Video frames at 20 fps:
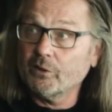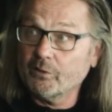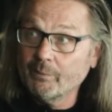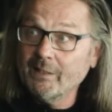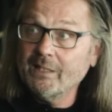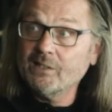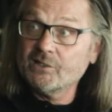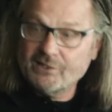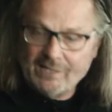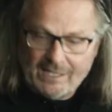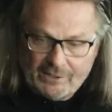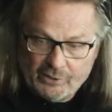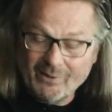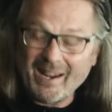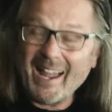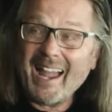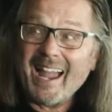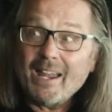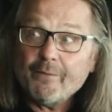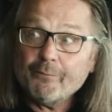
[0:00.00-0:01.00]
which means that you
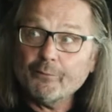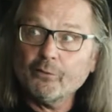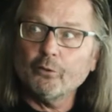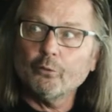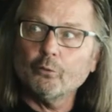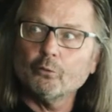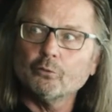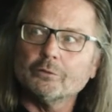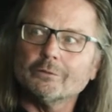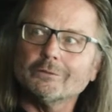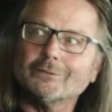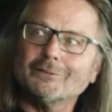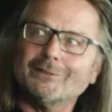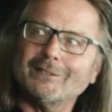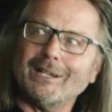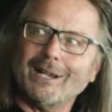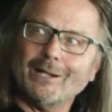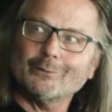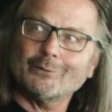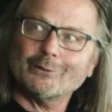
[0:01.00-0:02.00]
have to
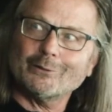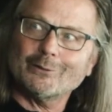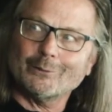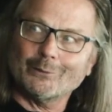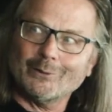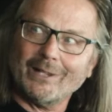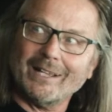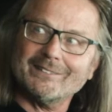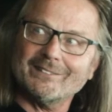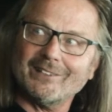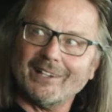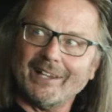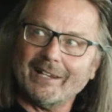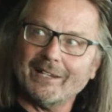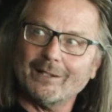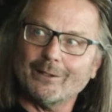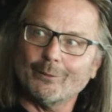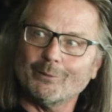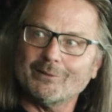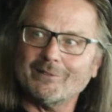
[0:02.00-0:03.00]
attack
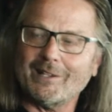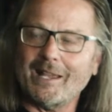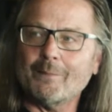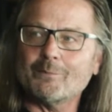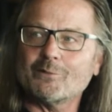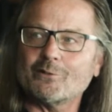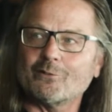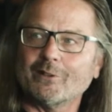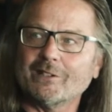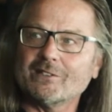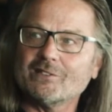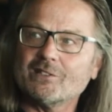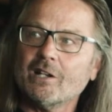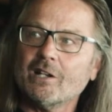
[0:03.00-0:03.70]
with the hamstrings